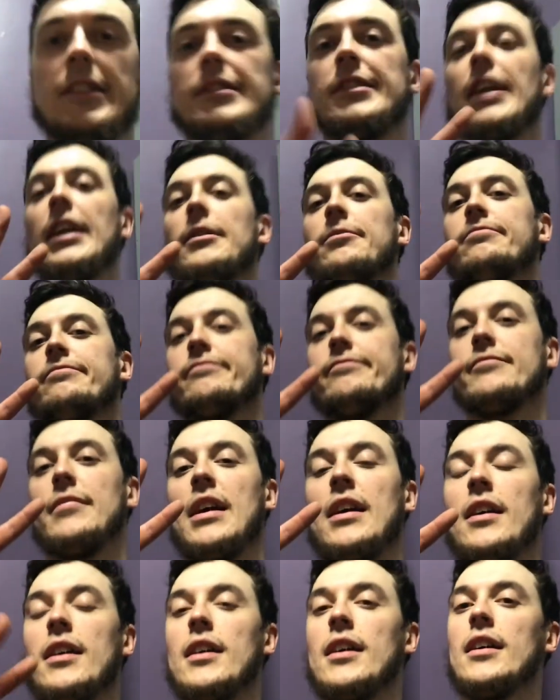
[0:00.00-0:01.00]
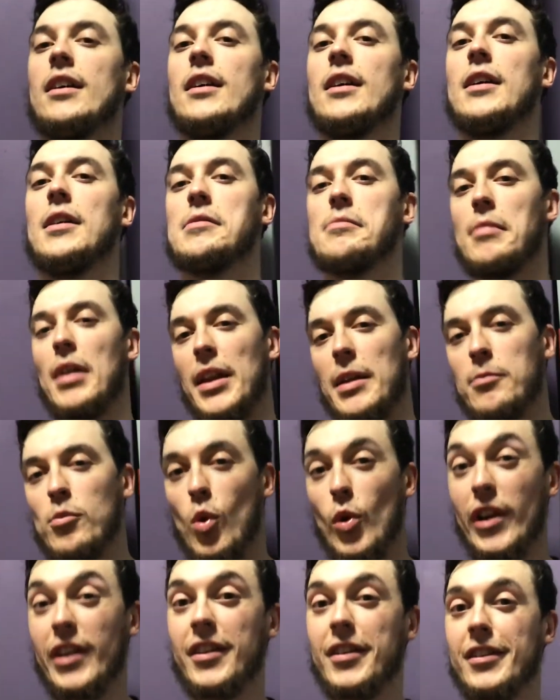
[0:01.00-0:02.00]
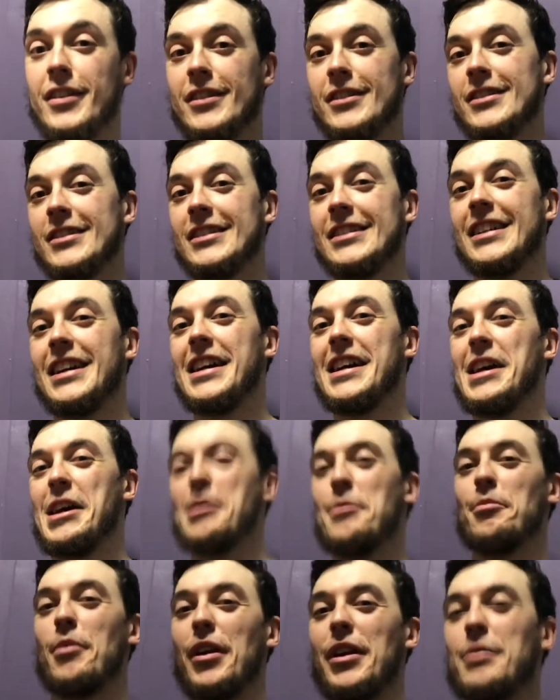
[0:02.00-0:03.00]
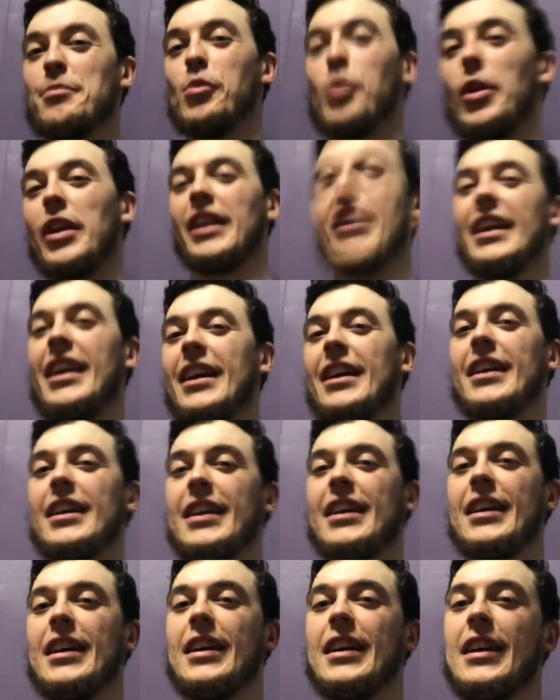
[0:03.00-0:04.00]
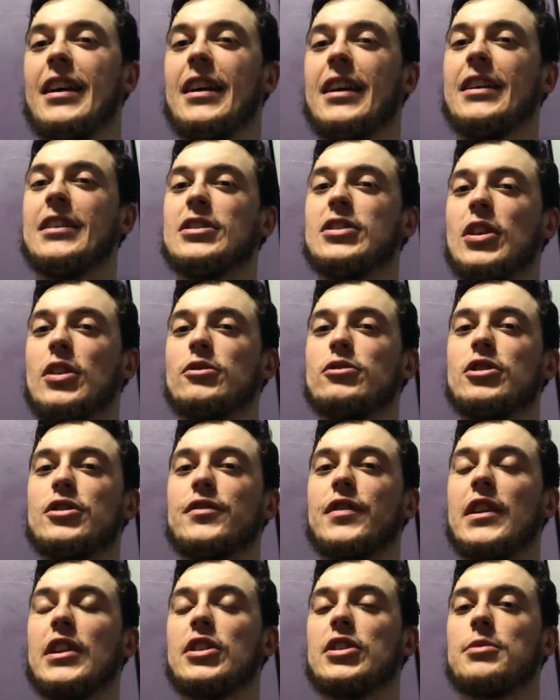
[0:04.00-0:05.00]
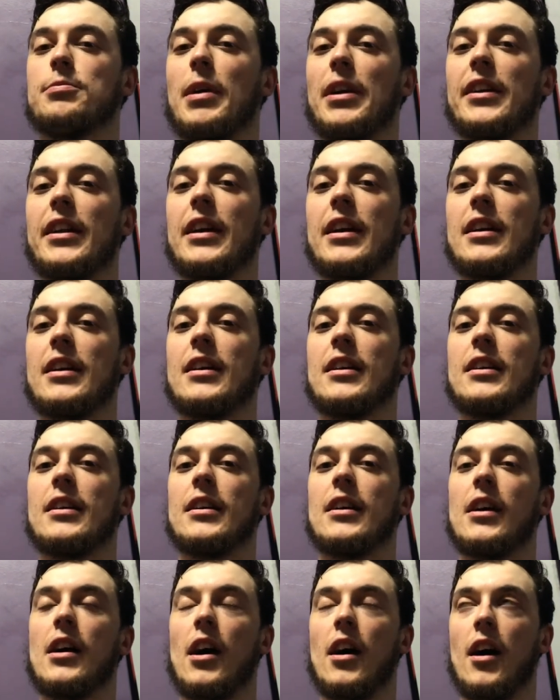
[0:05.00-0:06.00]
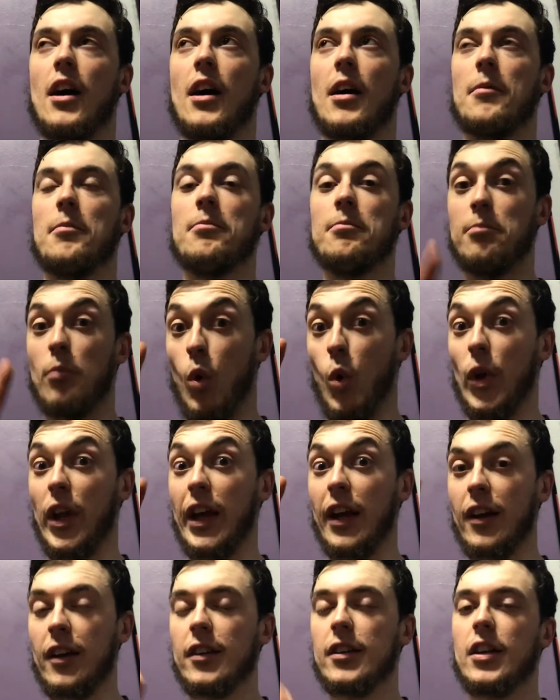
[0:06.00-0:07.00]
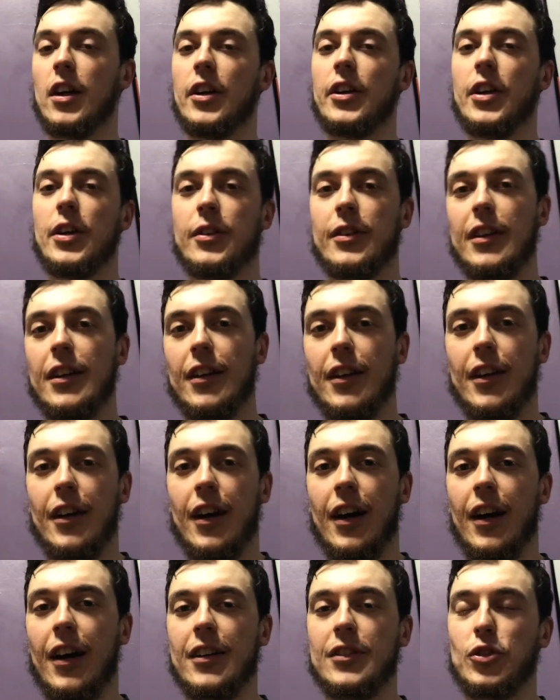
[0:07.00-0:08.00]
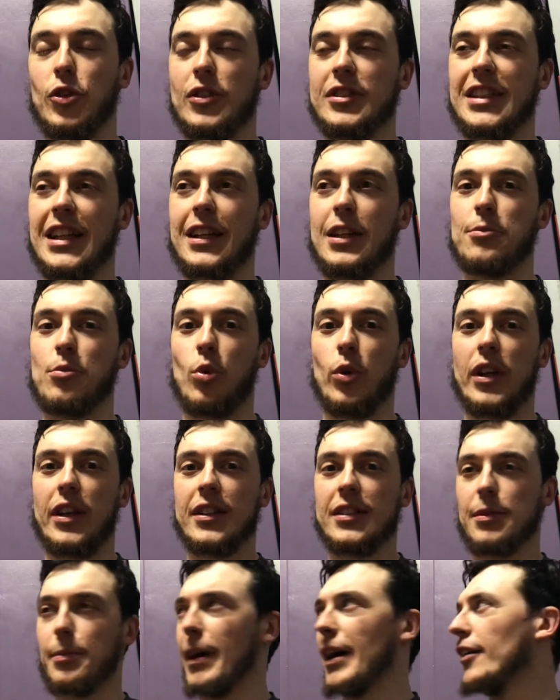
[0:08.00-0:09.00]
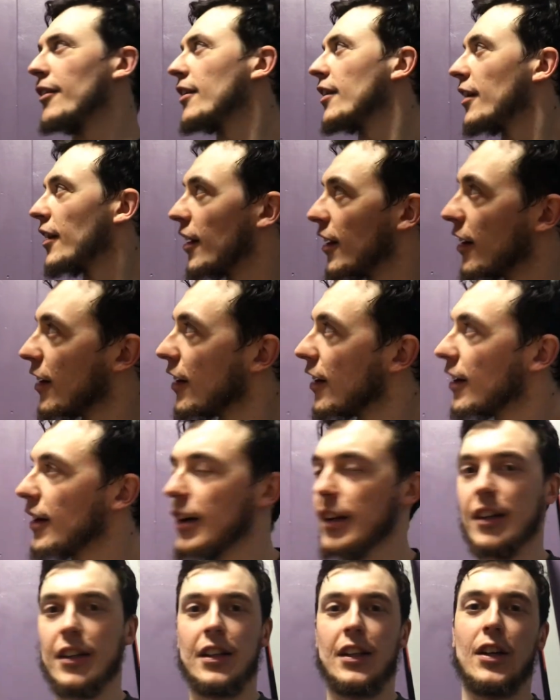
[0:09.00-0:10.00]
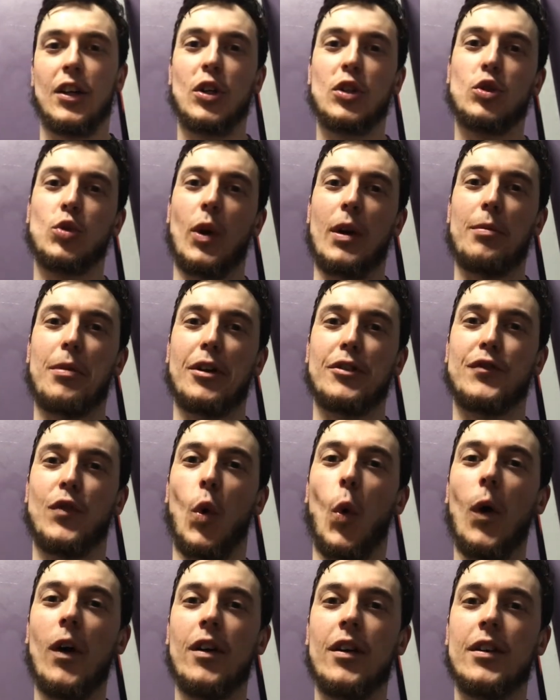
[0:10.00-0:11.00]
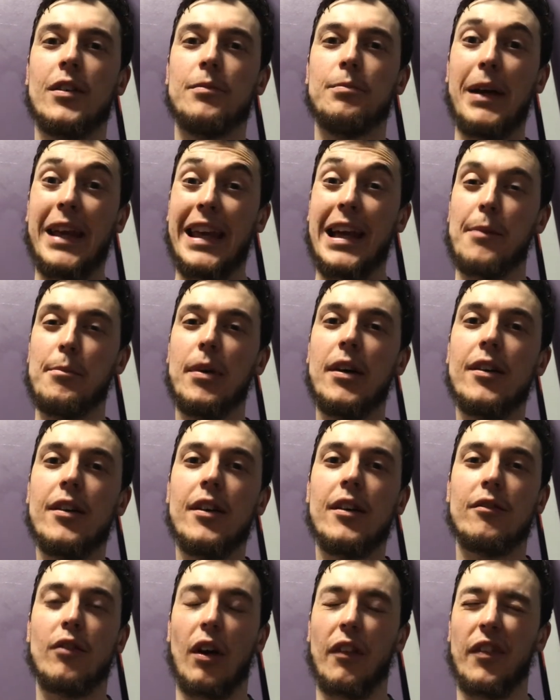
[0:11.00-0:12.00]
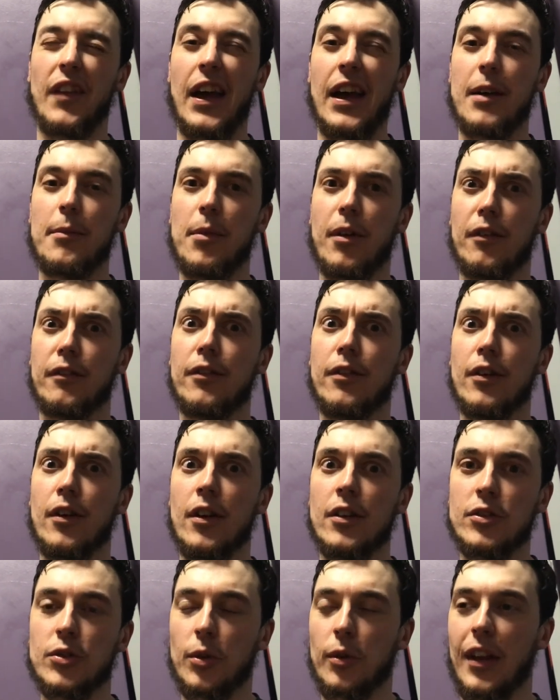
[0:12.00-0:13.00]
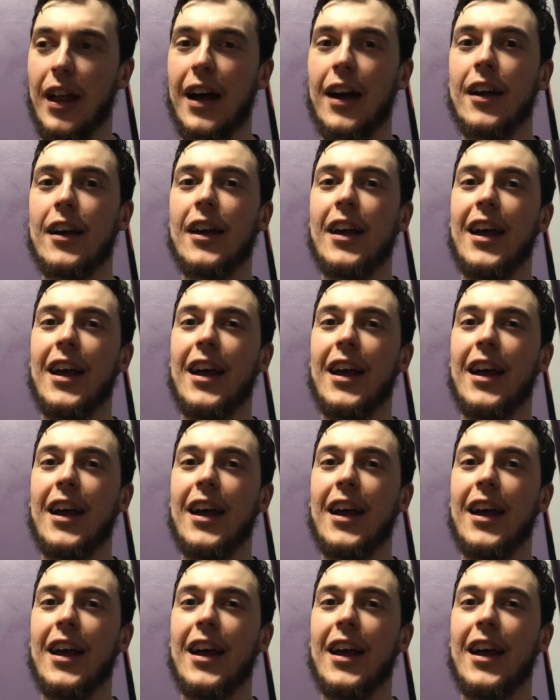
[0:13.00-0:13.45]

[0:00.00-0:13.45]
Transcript: Team, Monday morning. Monday morning. So just finished Monday uh, morning cardio. Uh, not exactly morning, it's about 20 past 4 p.m. rather than a.m. Screw that.